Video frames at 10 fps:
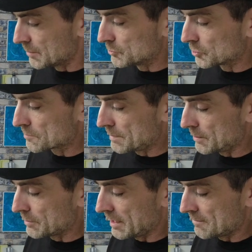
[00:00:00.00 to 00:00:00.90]
and we'll just
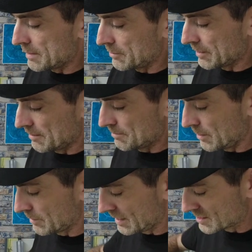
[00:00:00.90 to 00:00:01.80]
build it and build it and
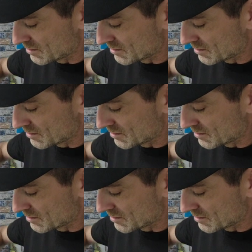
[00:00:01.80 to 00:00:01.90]
build it